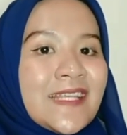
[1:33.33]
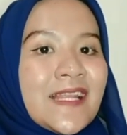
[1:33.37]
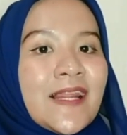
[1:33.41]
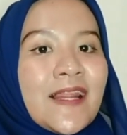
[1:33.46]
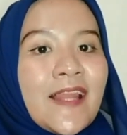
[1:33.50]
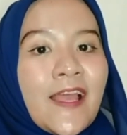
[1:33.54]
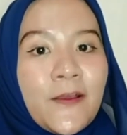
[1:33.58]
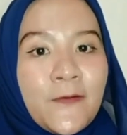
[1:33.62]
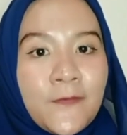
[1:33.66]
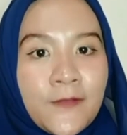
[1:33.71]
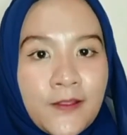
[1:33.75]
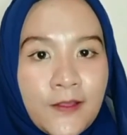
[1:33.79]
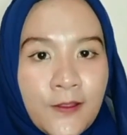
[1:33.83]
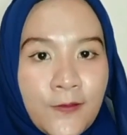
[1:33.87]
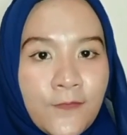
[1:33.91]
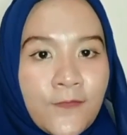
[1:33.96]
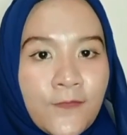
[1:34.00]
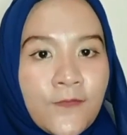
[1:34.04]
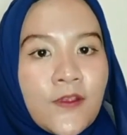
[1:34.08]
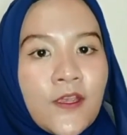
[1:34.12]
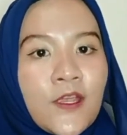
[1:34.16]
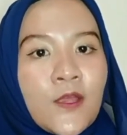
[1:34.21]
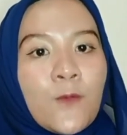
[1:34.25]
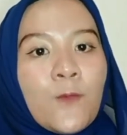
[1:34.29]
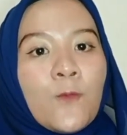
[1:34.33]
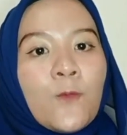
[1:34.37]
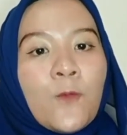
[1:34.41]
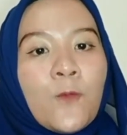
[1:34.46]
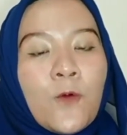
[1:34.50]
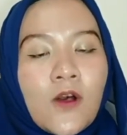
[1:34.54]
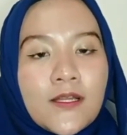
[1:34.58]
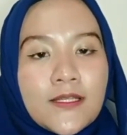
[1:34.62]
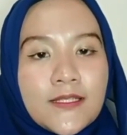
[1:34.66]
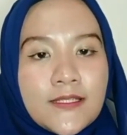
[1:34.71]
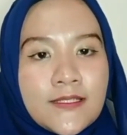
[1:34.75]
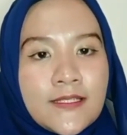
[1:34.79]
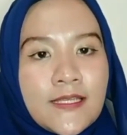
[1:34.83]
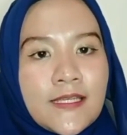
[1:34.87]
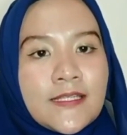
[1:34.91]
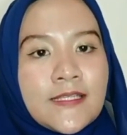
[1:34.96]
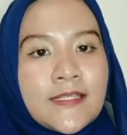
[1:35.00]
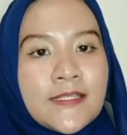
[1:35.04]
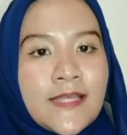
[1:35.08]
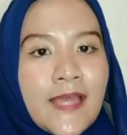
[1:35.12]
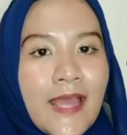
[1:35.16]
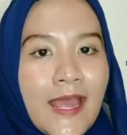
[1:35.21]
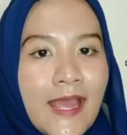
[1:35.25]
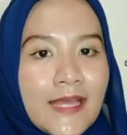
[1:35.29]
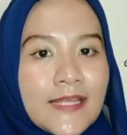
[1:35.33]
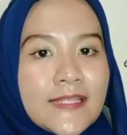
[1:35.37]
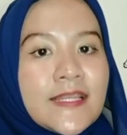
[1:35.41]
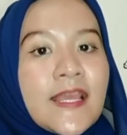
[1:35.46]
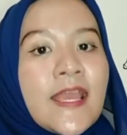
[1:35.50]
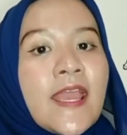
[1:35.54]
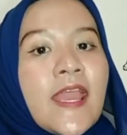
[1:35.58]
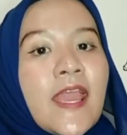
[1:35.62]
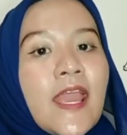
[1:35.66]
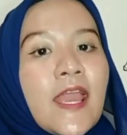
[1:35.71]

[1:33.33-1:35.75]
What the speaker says: selective in what they test